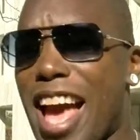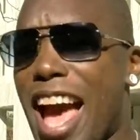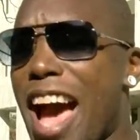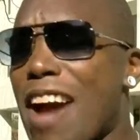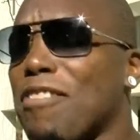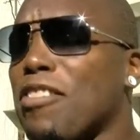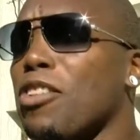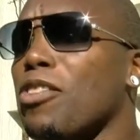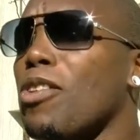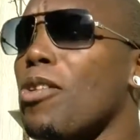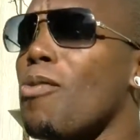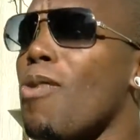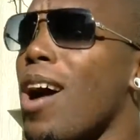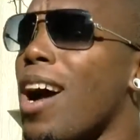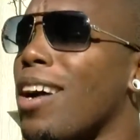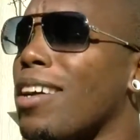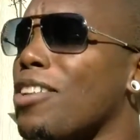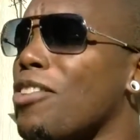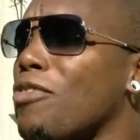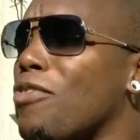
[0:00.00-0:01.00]
After a
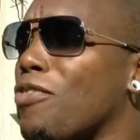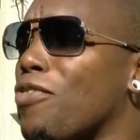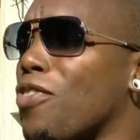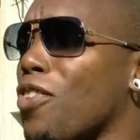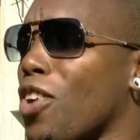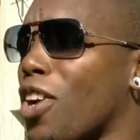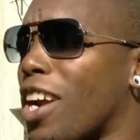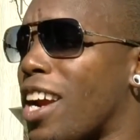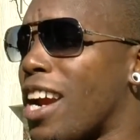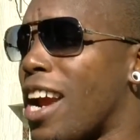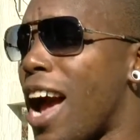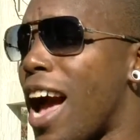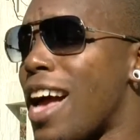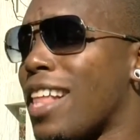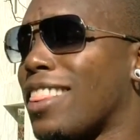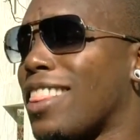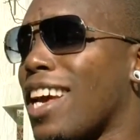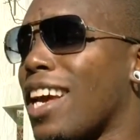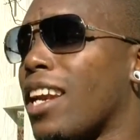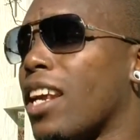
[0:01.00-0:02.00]
while, you
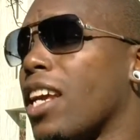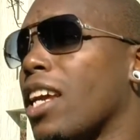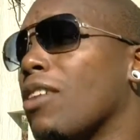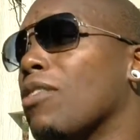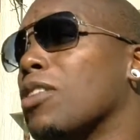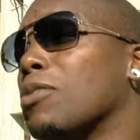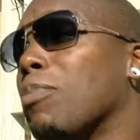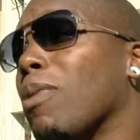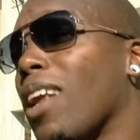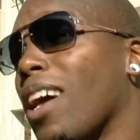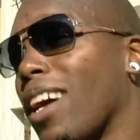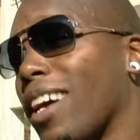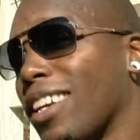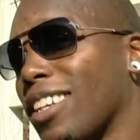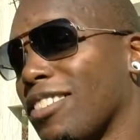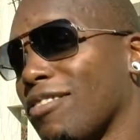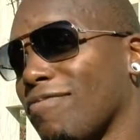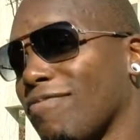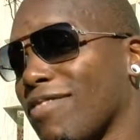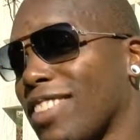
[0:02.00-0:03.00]
forgot that he was blind.
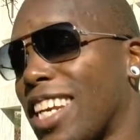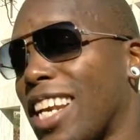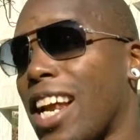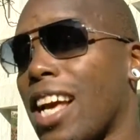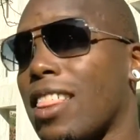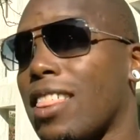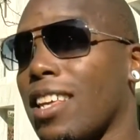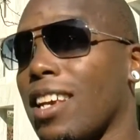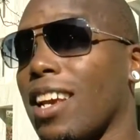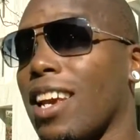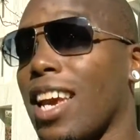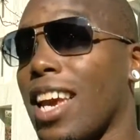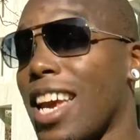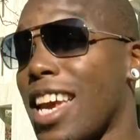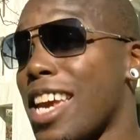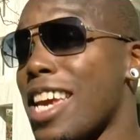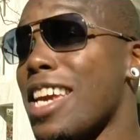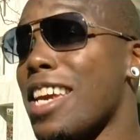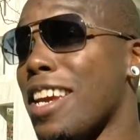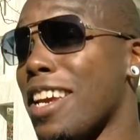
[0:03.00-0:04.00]
And I think
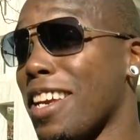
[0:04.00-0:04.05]
he,